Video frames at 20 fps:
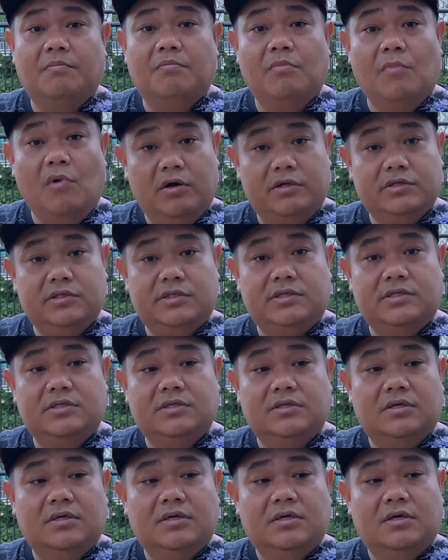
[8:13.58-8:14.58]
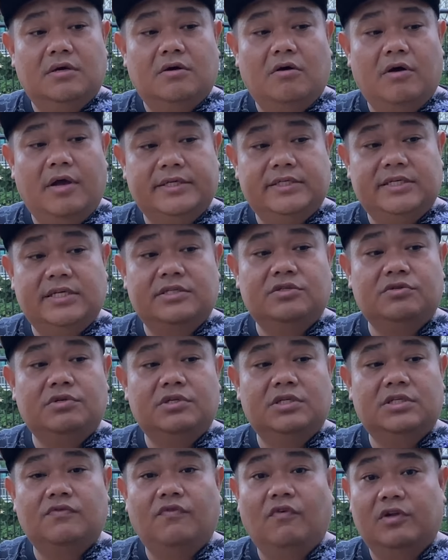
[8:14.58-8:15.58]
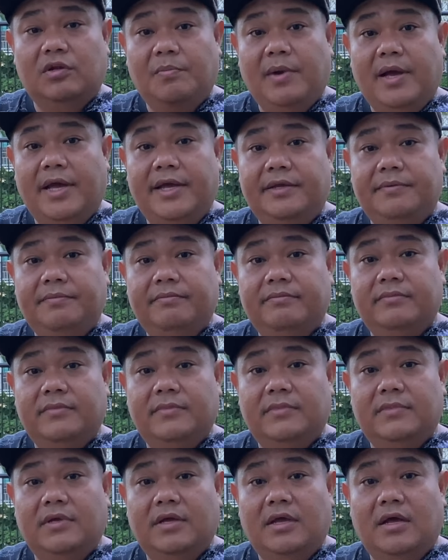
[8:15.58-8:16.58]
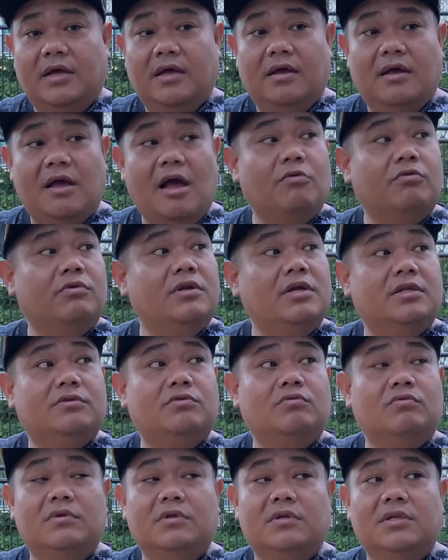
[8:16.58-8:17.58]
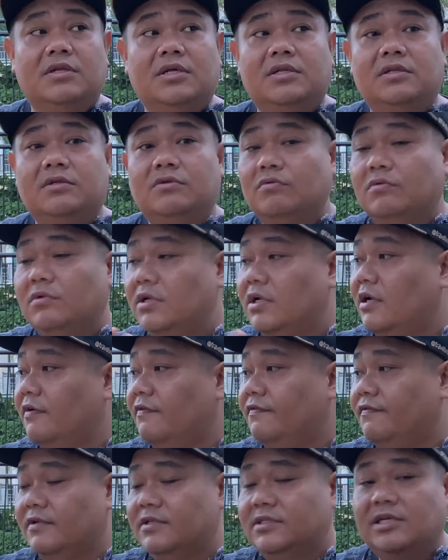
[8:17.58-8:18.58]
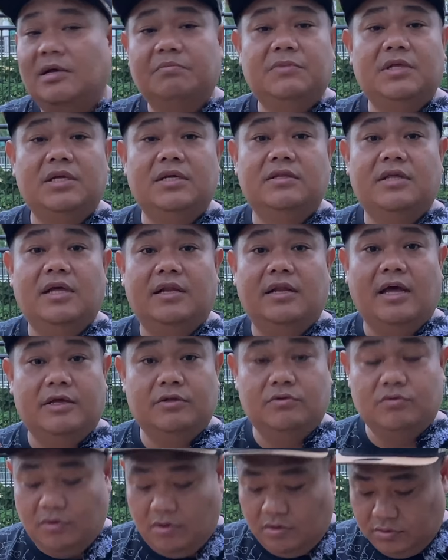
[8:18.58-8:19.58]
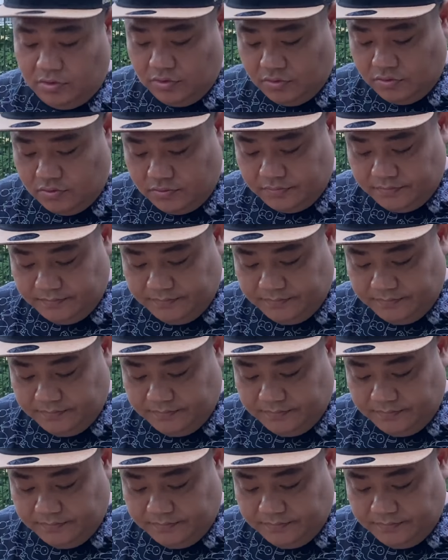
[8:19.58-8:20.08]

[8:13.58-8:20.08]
mods or accessories for the bike. I would love to learn to love something that I do not know.